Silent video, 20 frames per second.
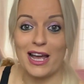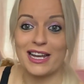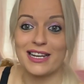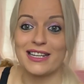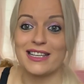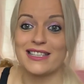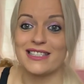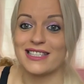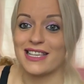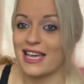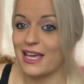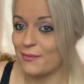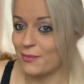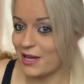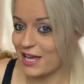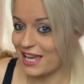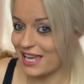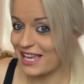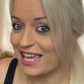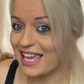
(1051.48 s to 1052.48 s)
pregnancy,
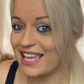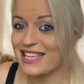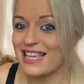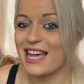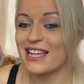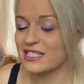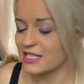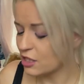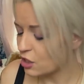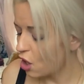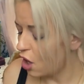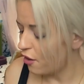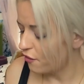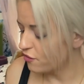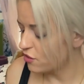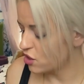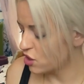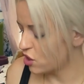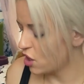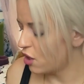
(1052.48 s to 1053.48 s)
but it keep, it's an
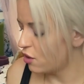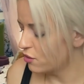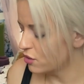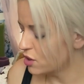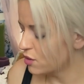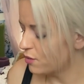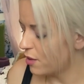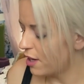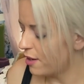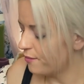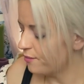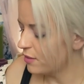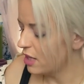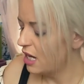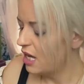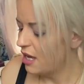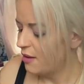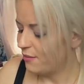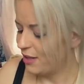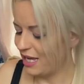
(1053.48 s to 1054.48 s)
off the shoulder one,
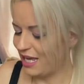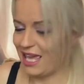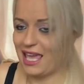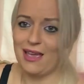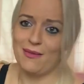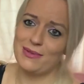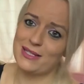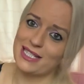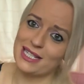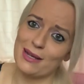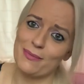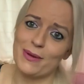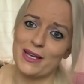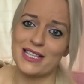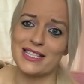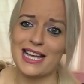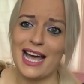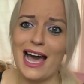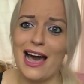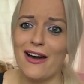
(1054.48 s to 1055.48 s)
they keep
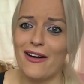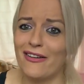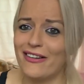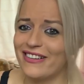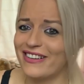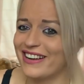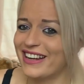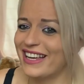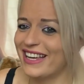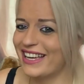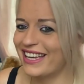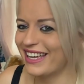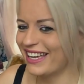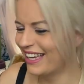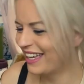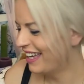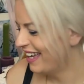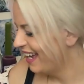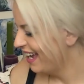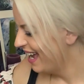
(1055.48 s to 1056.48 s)
slipping down.
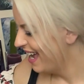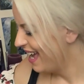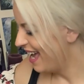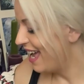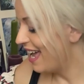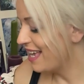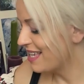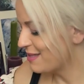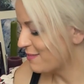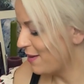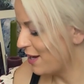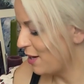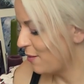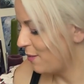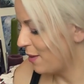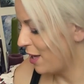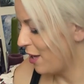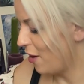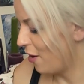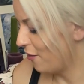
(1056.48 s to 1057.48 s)
It is meant to
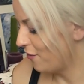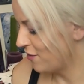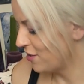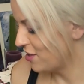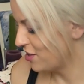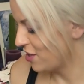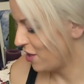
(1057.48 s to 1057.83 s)
be off the